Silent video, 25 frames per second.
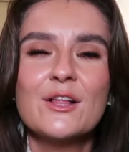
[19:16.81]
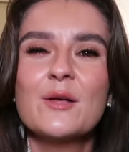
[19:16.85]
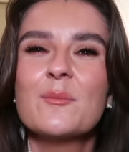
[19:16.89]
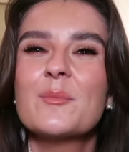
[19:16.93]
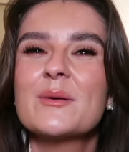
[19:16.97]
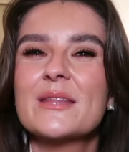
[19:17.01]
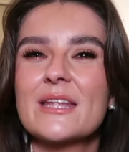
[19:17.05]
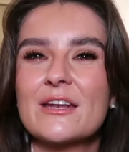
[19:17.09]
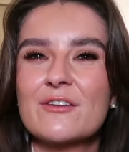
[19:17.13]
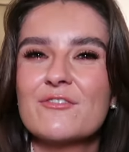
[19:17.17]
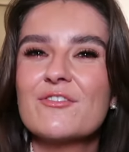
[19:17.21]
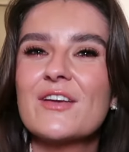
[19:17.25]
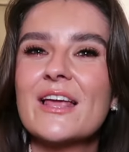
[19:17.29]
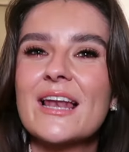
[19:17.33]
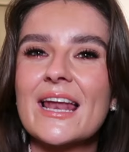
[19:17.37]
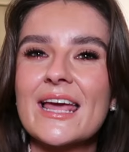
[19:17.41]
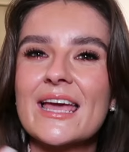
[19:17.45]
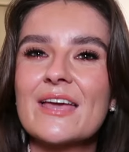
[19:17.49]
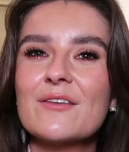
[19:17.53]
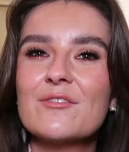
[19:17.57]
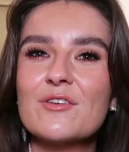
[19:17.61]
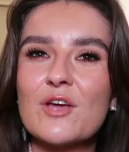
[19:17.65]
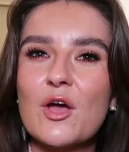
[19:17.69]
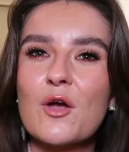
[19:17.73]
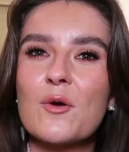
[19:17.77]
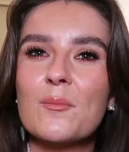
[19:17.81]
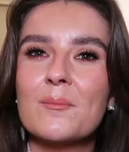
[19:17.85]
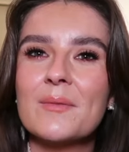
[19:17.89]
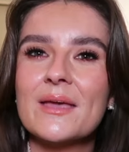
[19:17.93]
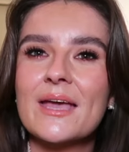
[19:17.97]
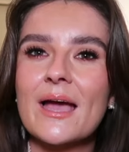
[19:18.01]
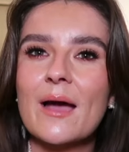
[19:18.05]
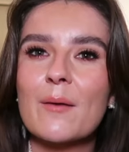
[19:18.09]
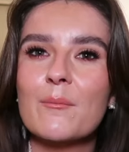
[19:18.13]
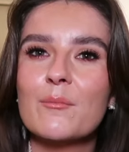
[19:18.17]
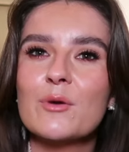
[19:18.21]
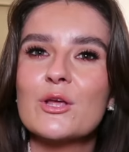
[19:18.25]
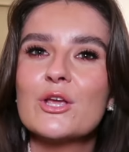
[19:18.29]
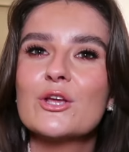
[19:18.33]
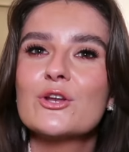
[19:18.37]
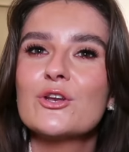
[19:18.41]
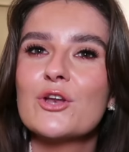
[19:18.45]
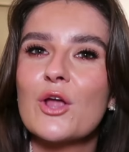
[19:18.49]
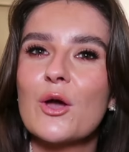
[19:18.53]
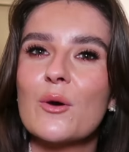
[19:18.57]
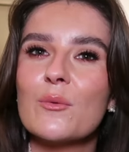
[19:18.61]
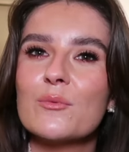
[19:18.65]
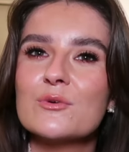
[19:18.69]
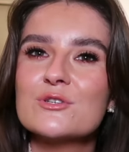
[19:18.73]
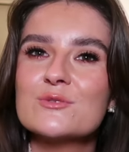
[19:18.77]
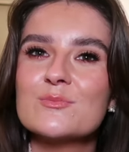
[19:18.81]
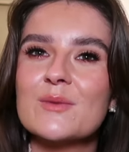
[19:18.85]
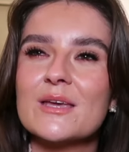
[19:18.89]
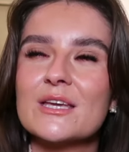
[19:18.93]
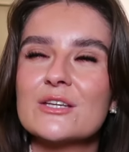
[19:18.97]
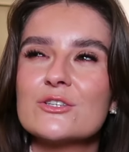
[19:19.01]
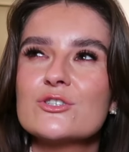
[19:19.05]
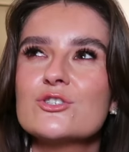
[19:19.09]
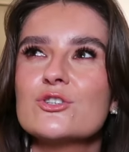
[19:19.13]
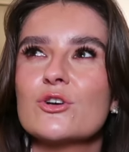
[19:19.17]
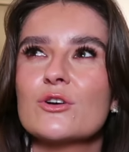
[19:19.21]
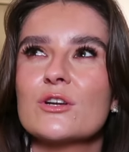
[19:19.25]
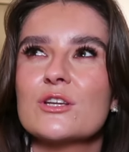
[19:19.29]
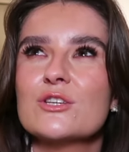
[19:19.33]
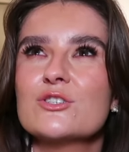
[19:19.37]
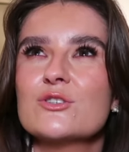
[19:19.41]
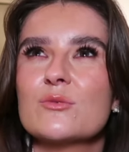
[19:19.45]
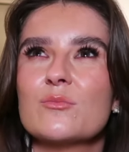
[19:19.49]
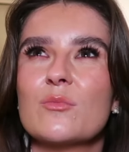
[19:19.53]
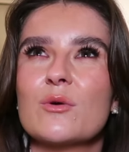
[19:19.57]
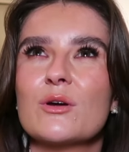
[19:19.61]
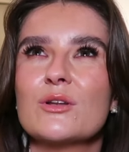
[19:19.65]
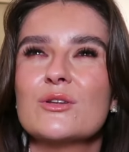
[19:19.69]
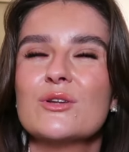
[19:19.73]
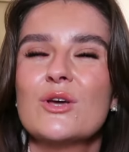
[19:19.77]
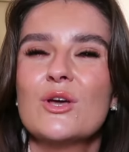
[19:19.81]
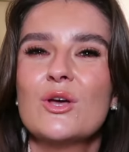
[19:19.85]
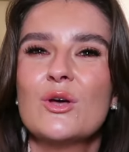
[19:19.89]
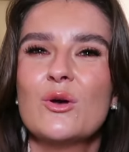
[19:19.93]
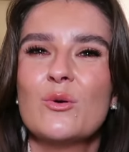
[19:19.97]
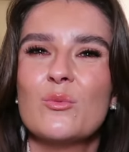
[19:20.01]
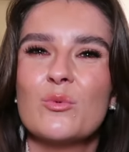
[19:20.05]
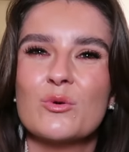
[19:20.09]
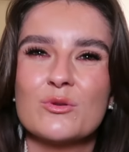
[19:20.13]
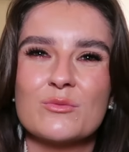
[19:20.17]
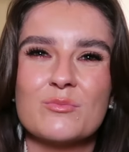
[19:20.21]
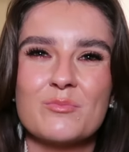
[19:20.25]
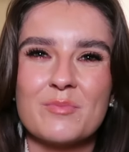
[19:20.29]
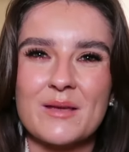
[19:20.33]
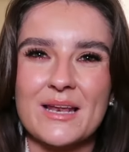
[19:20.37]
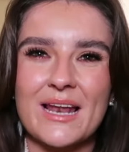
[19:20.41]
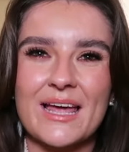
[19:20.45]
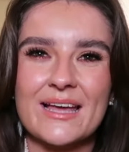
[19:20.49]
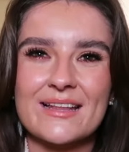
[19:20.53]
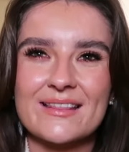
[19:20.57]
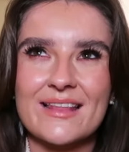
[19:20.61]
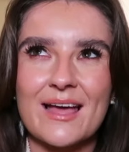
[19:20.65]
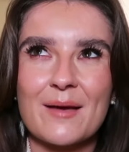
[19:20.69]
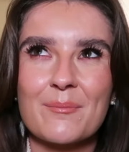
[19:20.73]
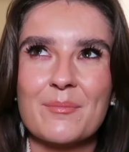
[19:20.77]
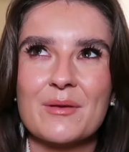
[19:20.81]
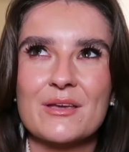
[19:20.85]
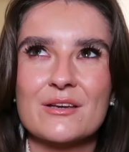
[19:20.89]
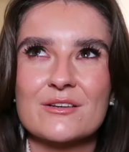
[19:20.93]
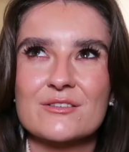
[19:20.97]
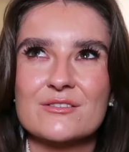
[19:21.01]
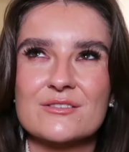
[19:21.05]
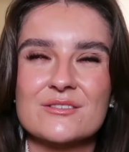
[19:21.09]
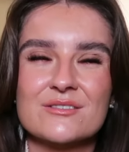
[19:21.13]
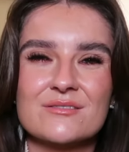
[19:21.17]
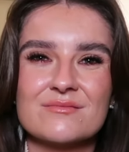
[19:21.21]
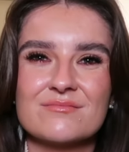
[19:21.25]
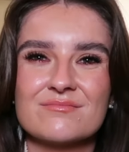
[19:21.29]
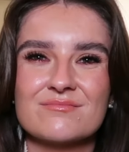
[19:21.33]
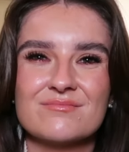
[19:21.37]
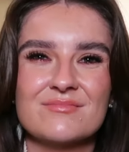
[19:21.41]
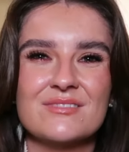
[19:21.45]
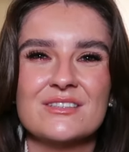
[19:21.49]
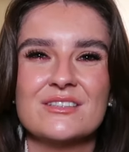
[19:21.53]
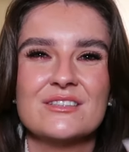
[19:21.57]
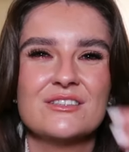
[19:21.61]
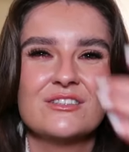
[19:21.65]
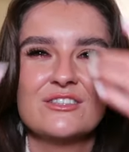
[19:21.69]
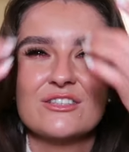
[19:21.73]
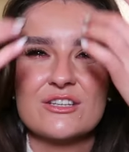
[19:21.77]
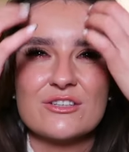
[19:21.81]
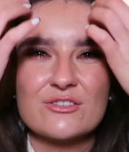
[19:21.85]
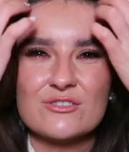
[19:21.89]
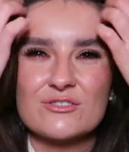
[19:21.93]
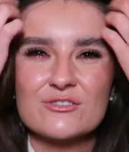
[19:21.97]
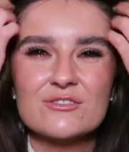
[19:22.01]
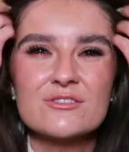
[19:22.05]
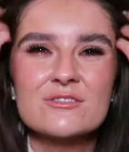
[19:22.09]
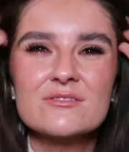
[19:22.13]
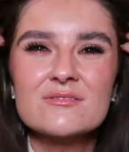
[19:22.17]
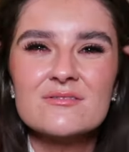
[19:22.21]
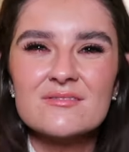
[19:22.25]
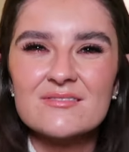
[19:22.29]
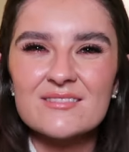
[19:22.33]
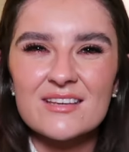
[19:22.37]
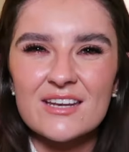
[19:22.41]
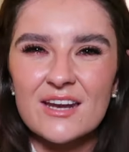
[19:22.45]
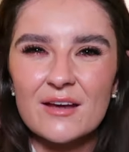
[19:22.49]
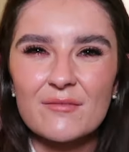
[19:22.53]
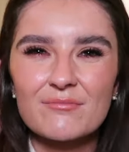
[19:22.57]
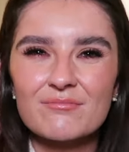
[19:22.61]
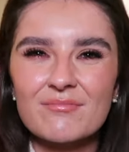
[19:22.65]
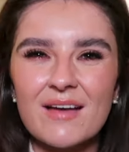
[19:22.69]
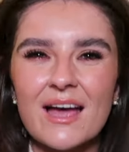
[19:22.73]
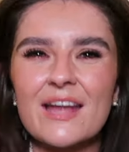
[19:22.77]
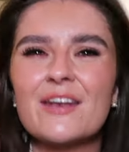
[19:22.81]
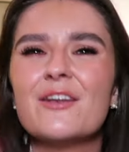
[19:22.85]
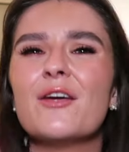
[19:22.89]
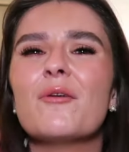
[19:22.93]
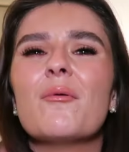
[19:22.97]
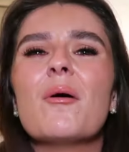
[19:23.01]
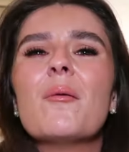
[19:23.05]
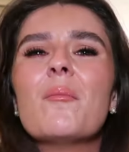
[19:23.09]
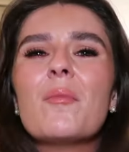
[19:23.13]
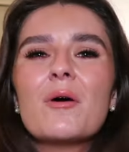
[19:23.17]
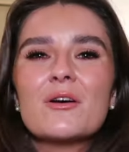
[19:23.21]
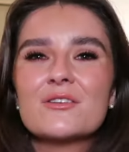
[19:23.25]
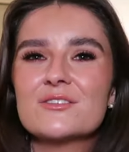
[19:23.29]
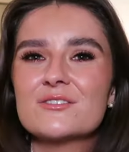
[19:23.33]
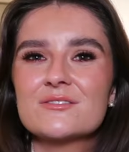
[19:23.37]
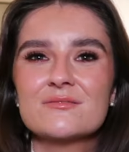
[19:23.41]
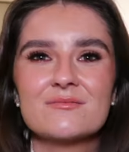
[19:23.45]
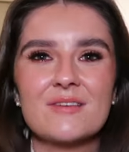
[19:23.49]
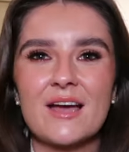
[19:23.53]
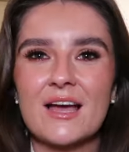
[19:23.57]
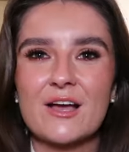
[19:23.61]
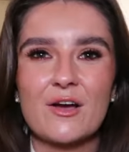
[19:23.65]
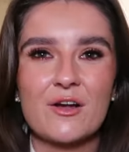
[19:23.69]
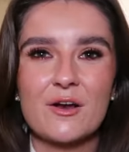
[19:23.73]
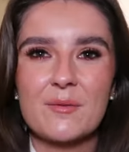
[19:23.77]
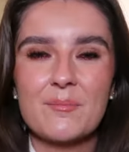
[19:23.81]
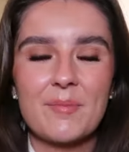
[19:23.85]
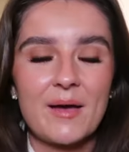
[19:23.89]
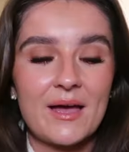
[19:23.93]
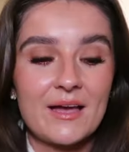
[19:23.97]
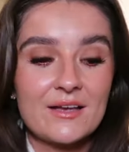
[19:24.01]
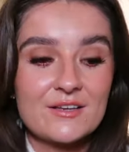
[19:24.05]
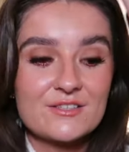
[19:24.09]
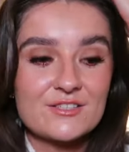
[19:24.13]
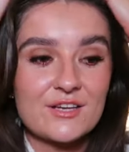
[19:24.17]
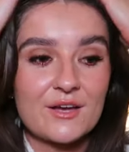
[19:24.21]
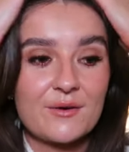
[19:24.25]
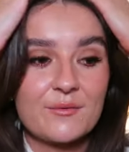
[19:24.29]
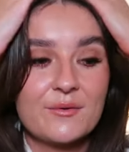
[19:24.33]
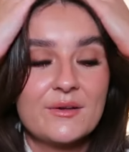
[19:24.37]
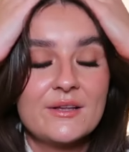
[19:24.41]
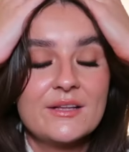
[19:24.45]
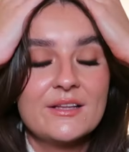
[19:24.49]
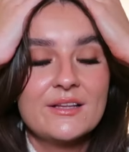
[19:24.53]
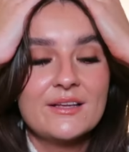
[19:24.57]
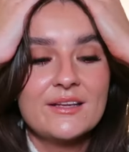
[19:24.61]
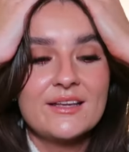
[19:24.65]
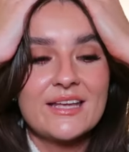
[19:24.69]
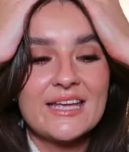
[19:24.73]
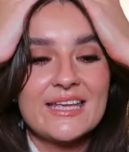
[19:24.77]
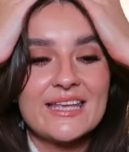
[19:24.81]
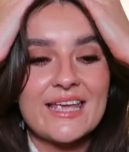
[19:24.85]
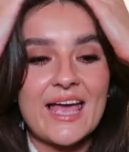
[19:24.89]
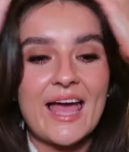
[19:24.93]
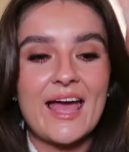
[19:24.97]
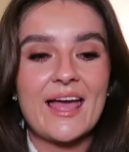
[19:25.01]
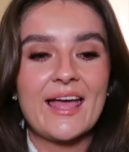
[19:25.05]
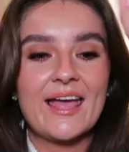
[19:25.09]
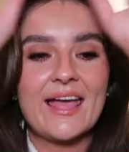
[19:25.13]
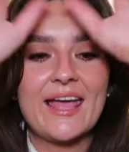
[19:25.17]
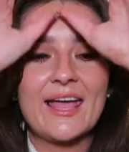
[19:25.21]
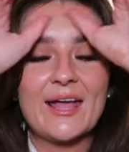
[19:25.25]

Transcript: But then I feel like if you open my camera, you'd know it was me, and surely someone would be like that, because they just, you know, and no one was. I got it back, so yeah.